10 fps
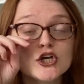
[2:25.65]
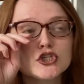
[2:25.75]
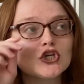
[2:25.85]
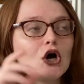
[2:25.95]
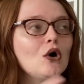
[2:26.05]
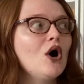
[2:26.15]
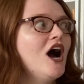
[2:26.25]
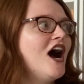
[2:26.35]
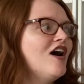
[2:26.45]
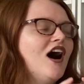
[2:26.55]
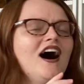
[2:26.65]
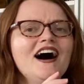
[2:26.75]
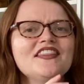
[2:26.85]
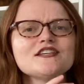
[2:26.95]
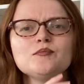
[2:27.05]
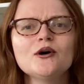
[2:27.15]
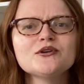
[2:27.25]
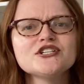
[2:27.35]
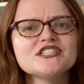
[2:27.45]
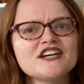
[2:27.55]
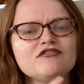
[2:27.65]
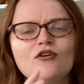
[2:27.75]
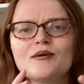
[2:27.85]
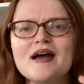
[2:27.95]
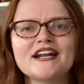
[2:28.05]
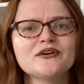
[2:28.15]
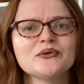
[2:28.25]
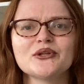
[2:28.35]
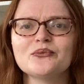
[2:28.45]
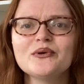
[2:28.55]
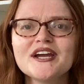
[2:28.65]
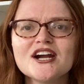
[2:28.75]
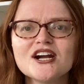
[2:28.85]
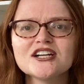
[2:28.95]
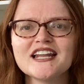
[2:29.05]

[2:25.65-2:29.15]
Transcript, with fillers: So this book was just like formatted really weird.